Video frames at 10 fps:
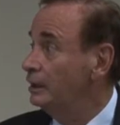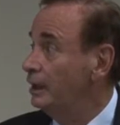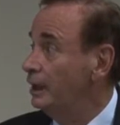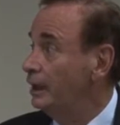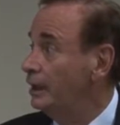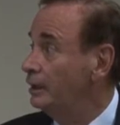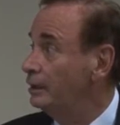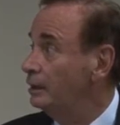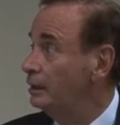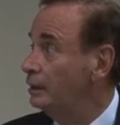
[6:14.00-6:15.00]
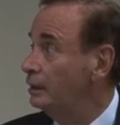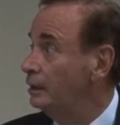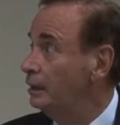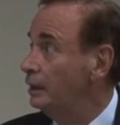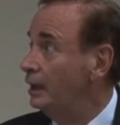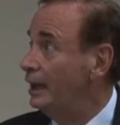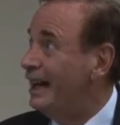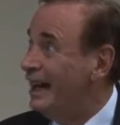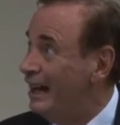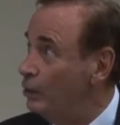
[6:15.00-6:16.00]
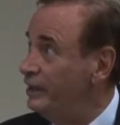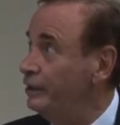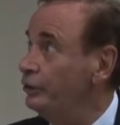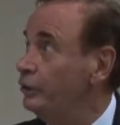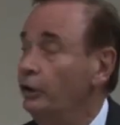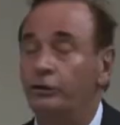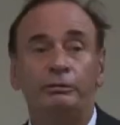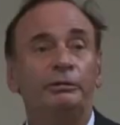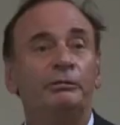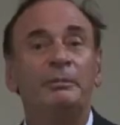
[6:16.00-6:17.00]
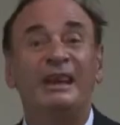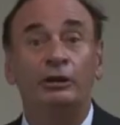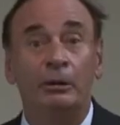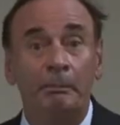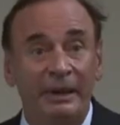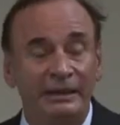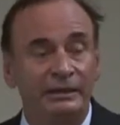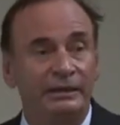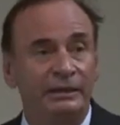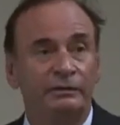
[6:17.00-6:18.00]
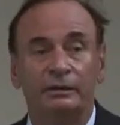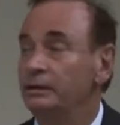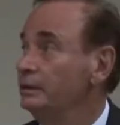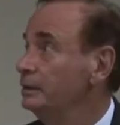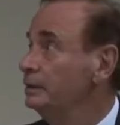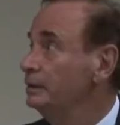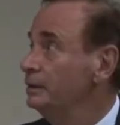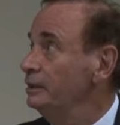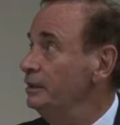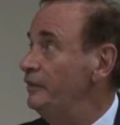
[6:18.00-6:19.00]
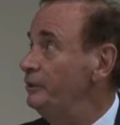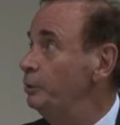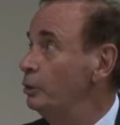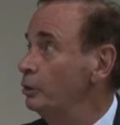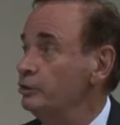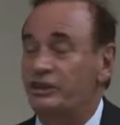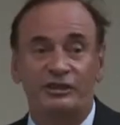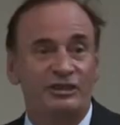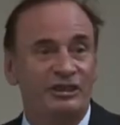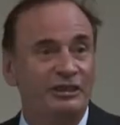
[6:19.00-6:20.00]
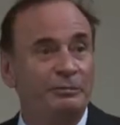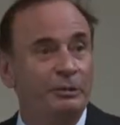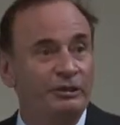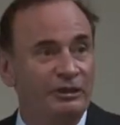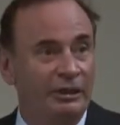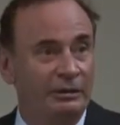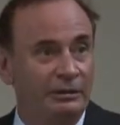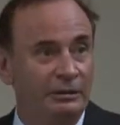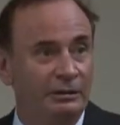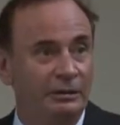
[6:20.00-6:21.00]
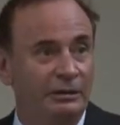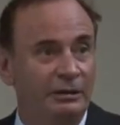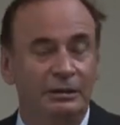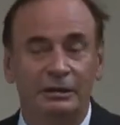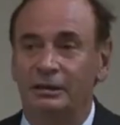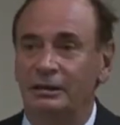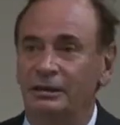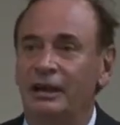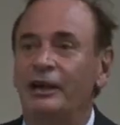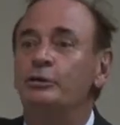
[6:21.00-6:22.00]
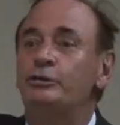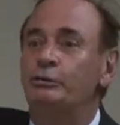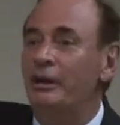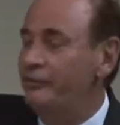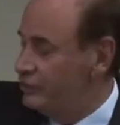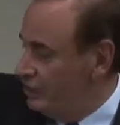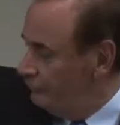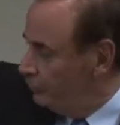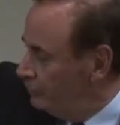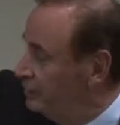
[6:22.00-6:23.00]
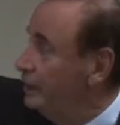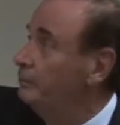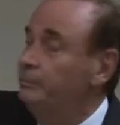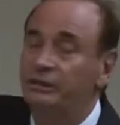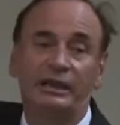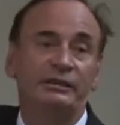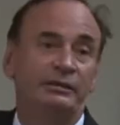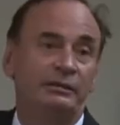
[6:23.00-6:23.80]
How can a country remain competitive if it borrows at 6%? I used to have 7 there, but I